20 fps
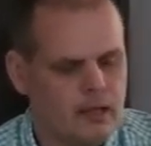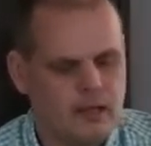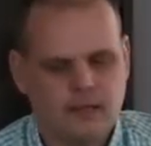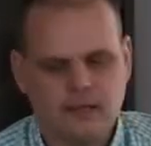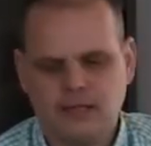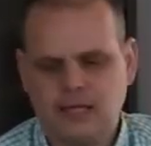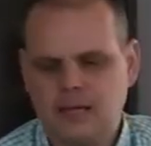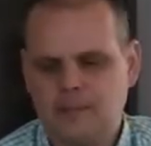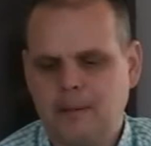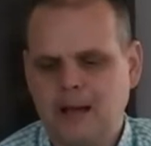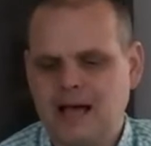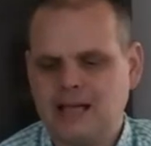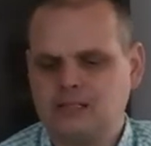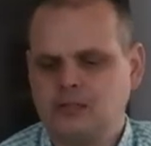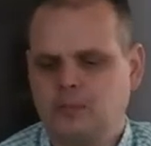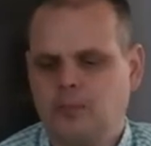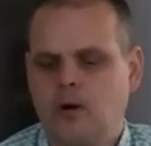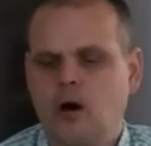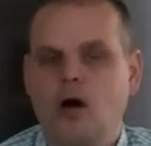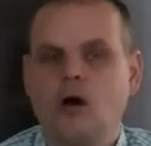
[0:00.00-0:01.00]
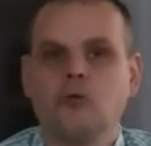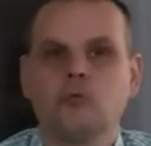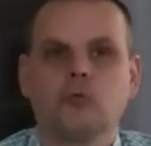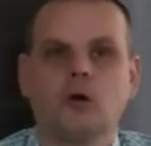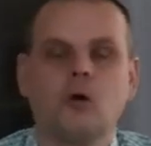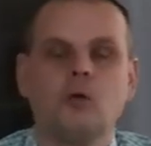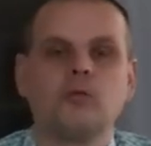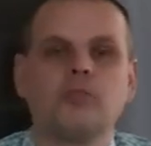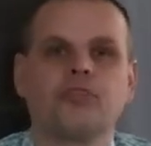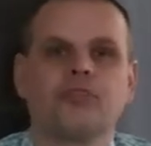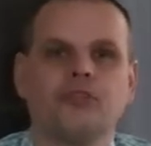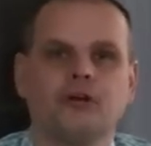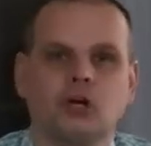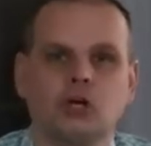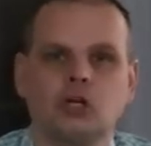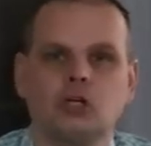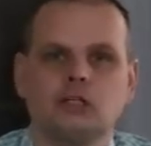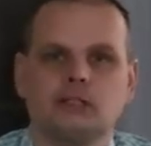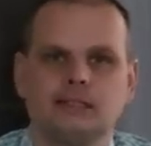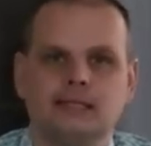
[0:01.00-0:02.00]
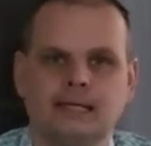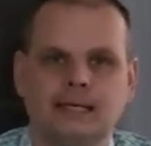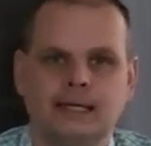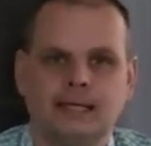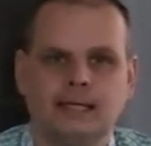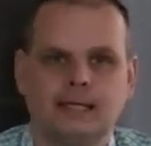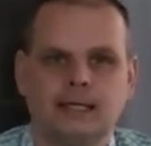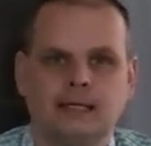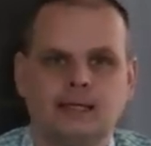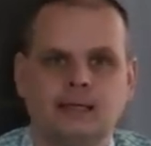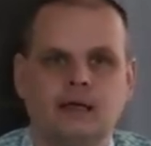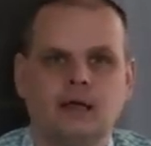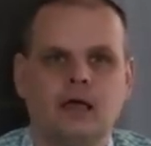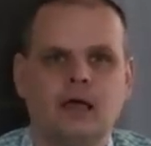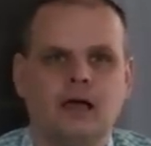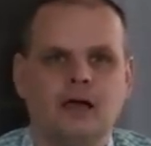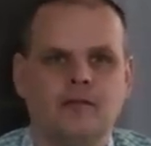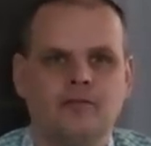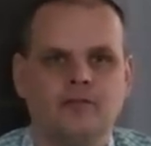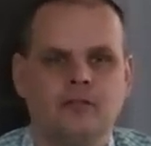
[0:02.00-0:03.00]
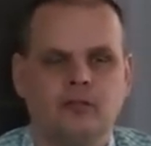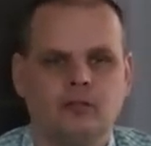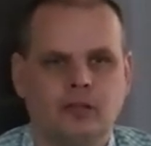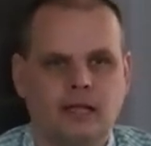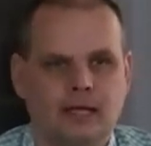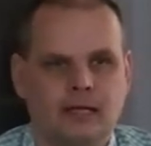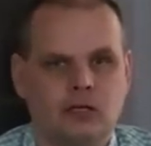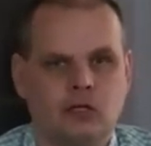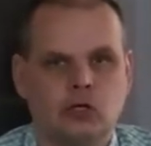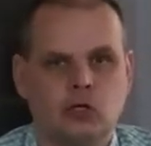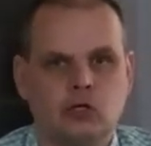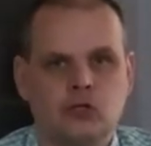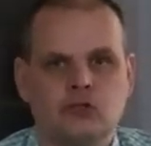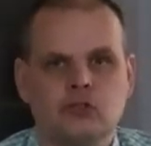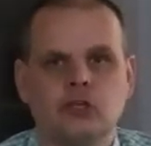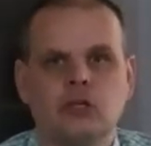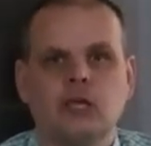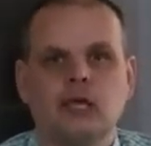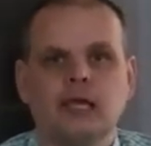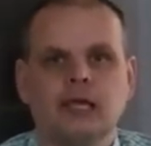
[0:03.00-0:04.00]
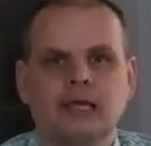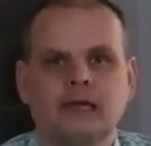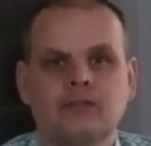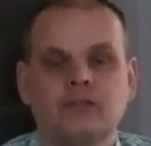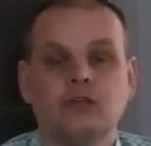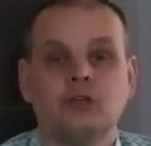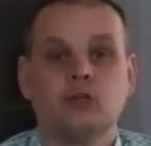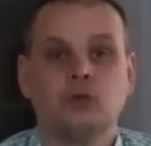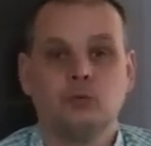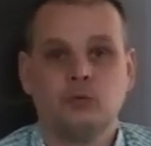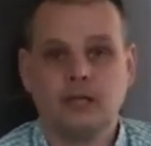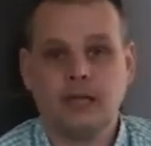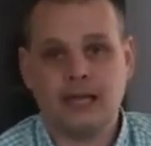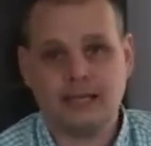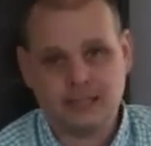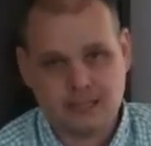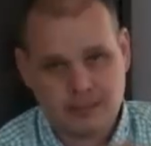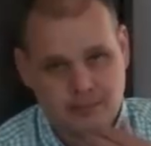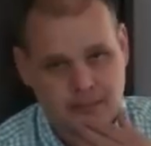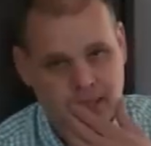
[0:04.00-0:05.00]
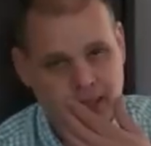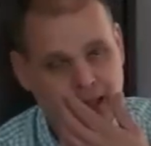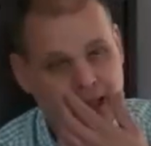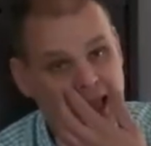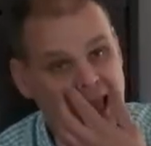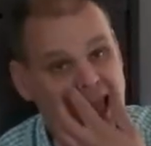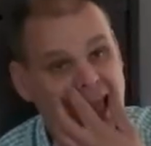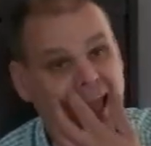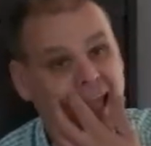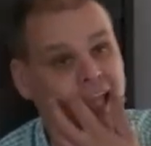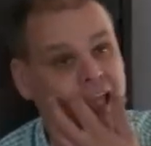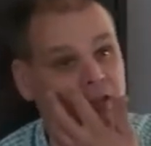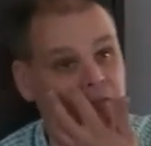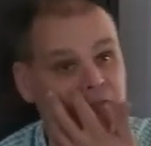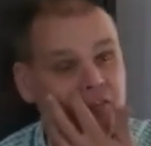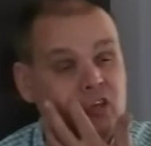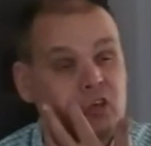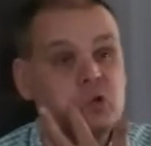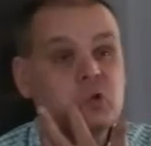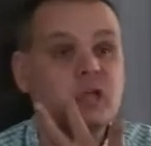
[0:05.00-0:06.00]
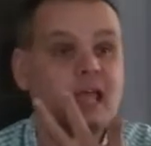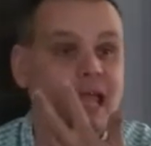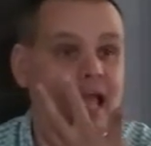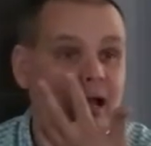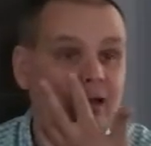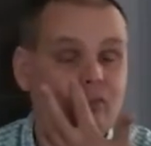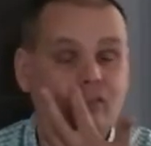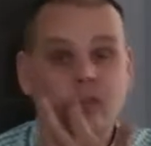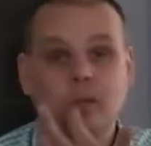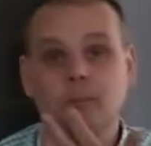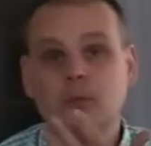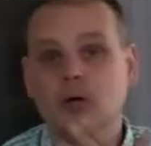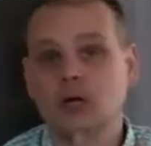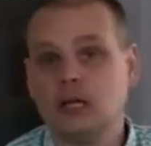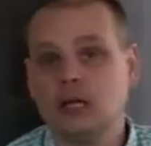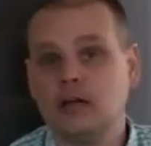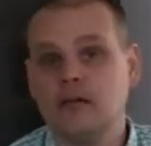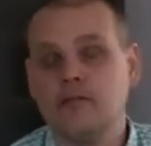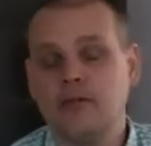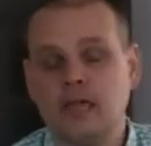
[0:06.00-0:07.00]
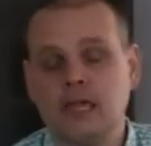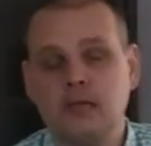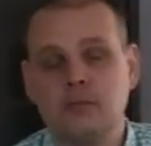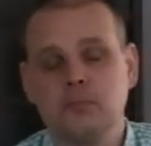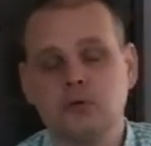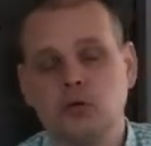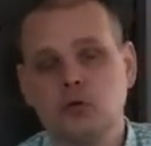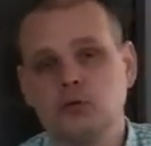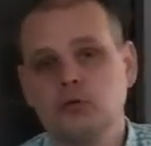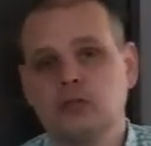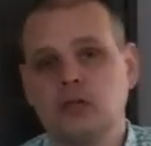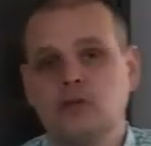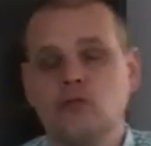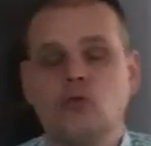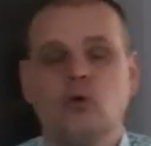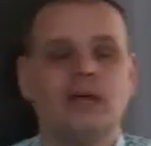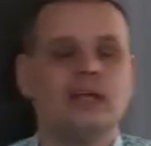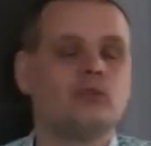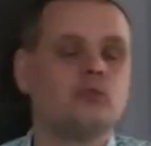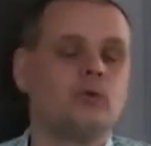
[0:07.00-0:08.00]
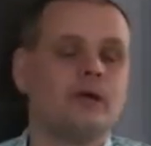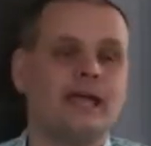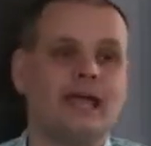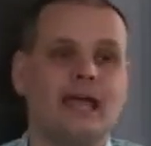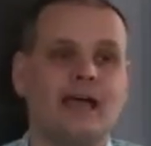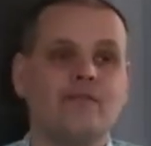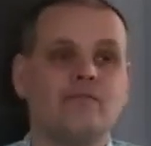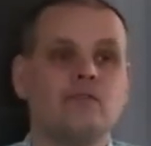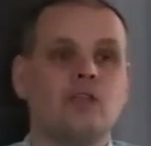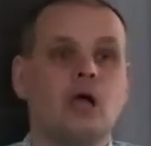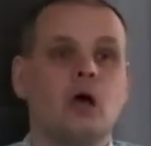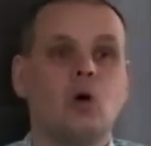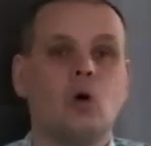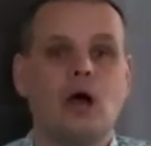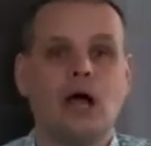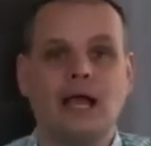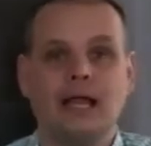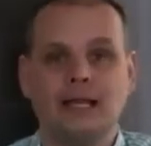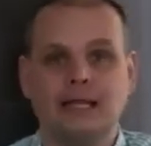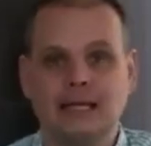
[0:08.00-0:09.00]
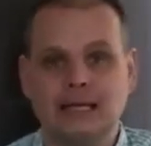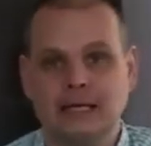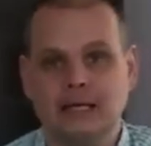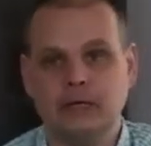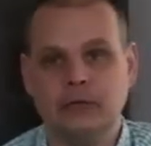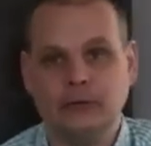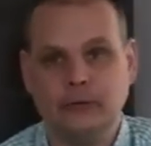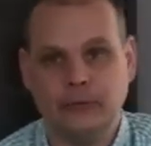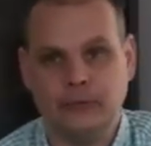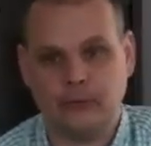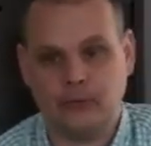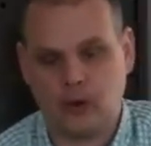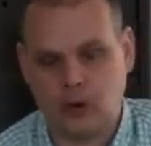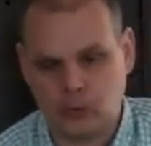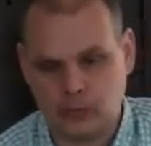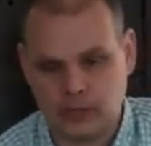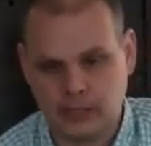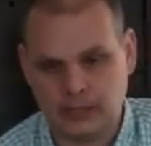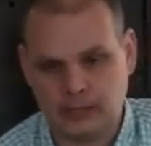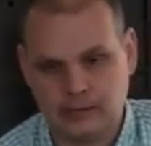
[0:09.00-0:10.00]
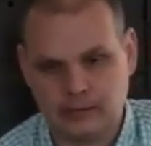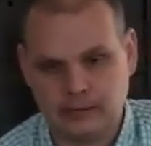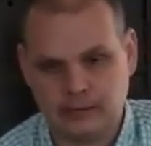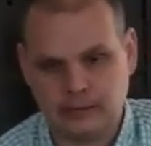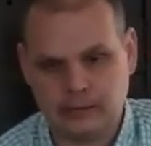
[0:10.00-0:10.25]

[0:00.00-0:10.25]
The Apostle Paul wrote 13 of the letters in the New Testament. If you count the book of Hebrews, of which we have no idea who wrote it,